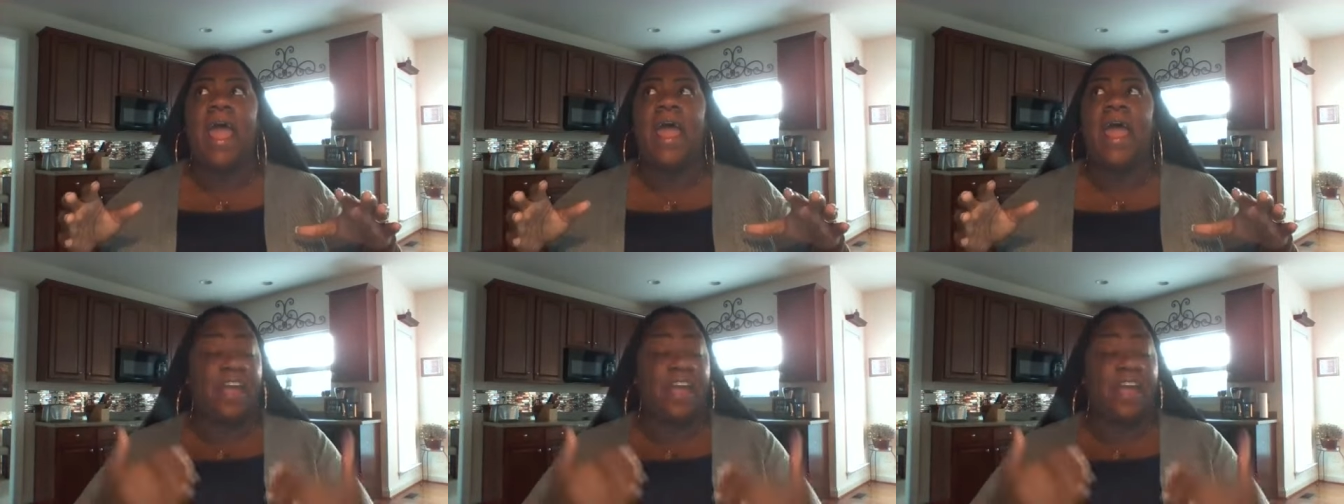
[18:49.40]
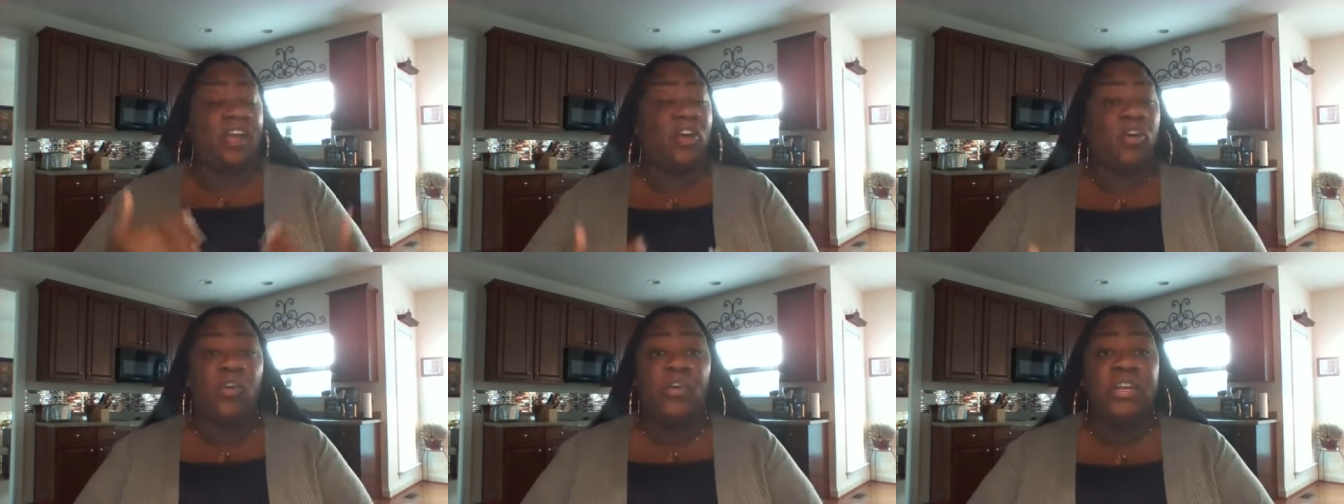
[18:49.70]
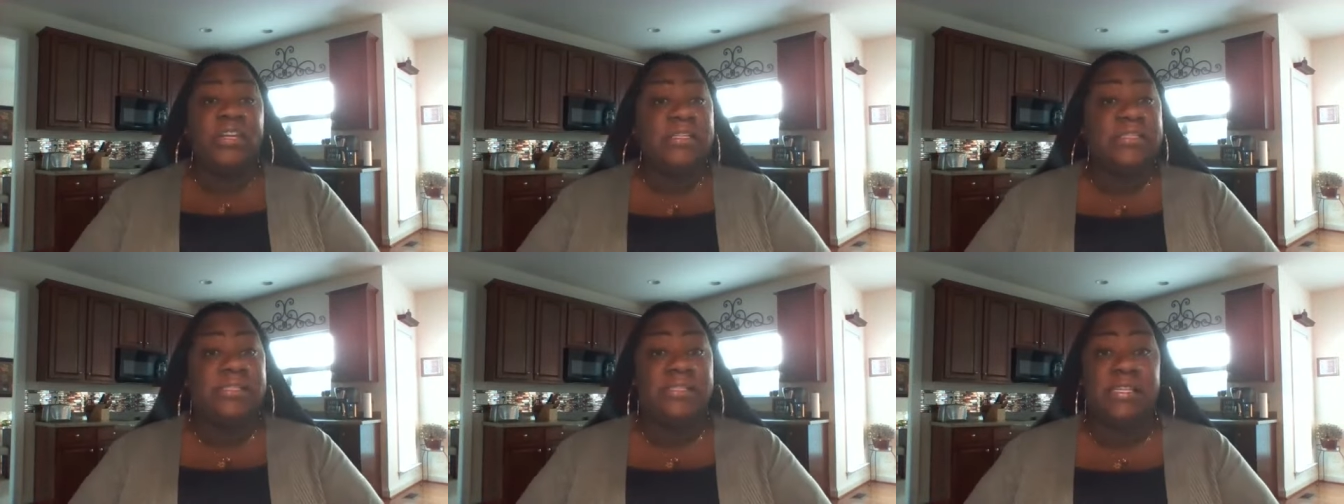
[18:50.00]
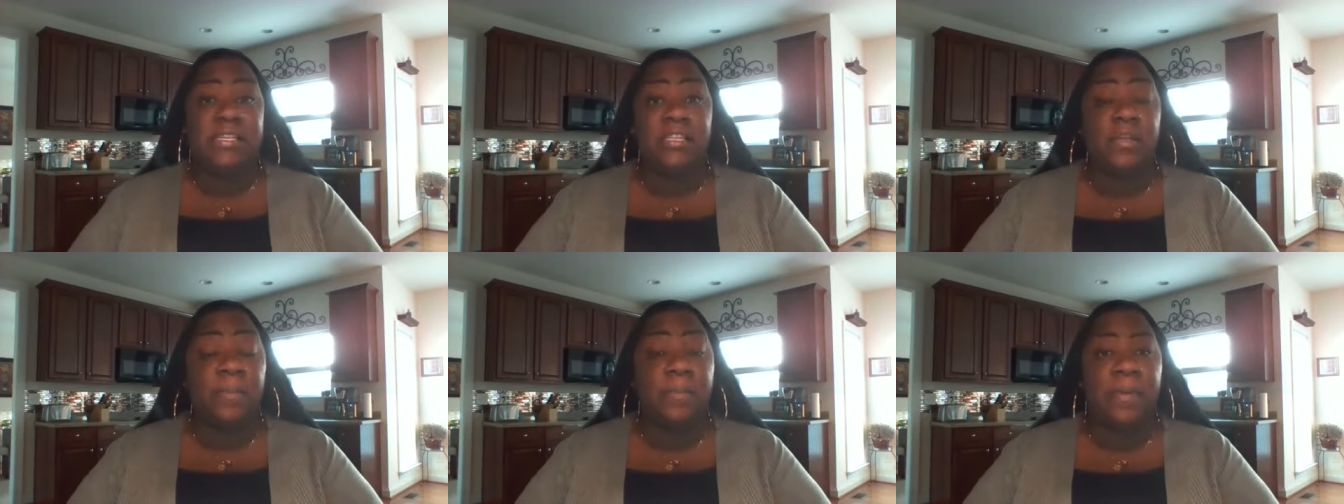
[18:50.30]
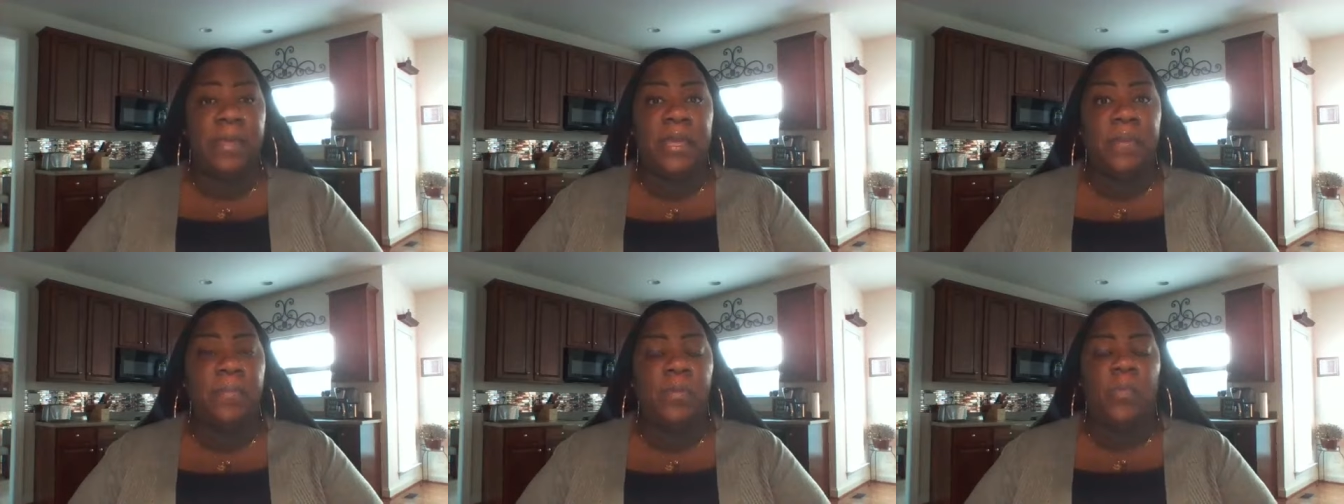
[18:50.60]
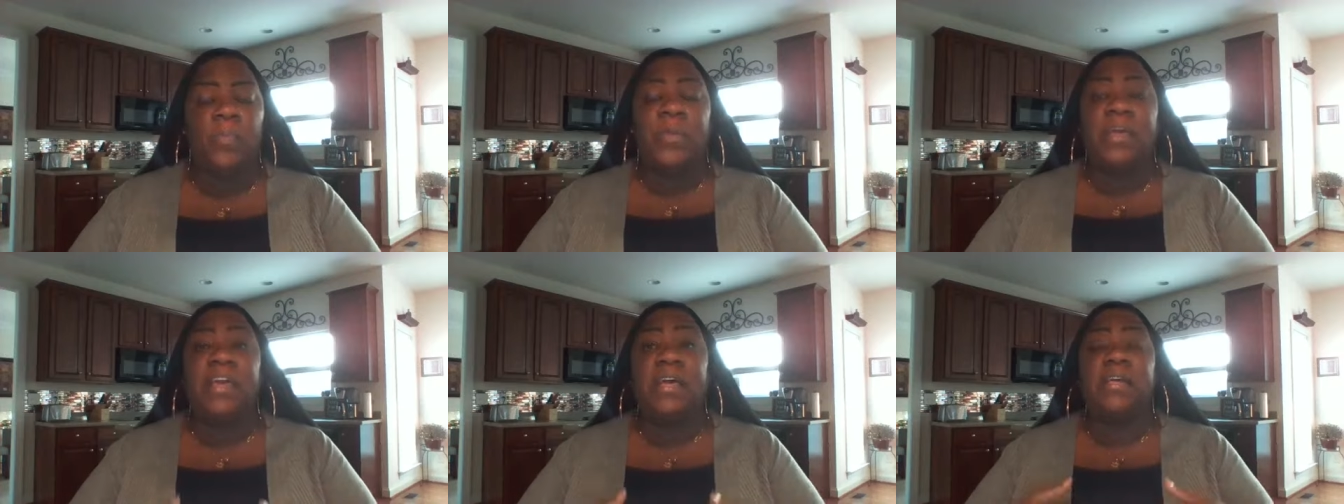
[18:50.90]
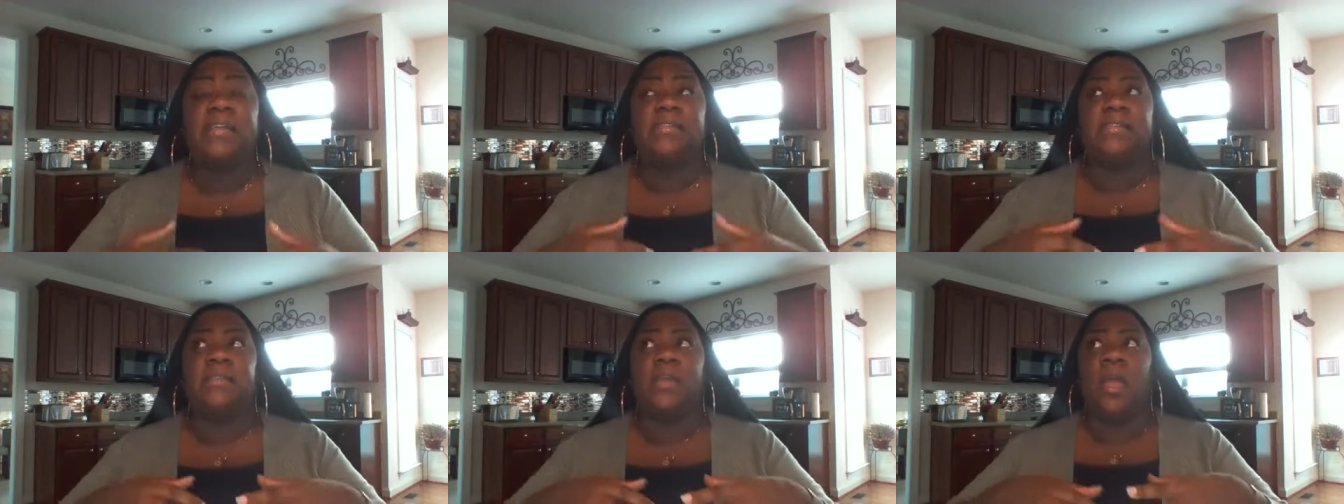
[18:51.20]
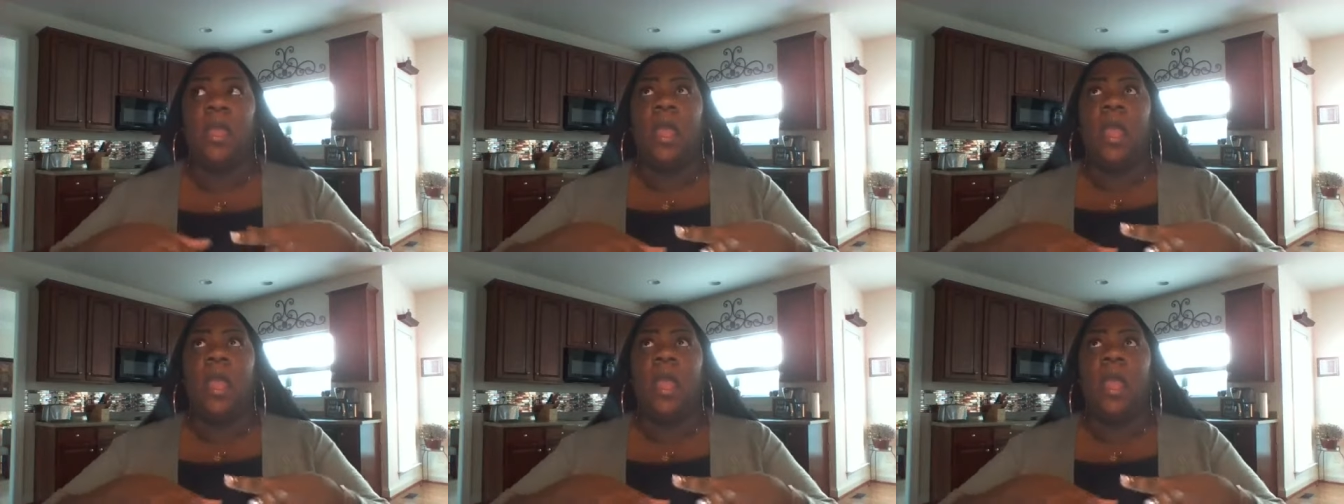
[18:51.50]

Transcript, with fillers: And I couldn't see the people because